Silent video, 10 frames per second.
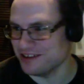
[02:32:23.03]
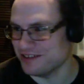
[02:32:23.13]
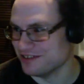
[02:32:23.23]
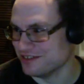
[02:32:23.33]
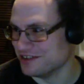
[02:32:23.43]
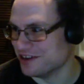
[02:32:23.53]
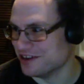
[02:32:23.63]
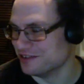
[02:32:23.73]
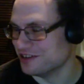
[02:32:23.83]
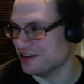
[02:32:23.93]
the
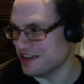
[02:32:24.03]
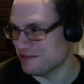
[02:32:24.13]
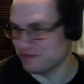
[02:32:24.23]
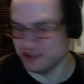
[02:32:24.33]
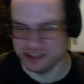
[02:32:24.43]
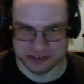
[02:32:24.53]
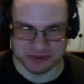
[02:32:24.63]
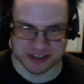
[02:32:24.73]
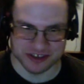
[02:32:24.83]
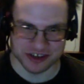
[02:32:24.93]
Gundam when you could be the
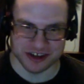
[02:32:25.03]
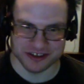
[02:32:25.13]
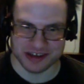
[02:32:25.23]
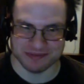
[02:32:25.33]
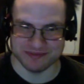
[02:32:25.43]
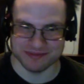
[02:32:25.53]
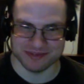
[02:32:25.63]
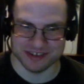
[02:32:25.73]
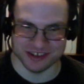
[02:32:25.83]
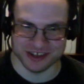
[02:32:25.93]
Gundam in the
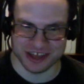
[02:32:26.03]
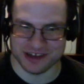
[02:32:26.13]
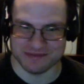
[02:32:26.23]
game?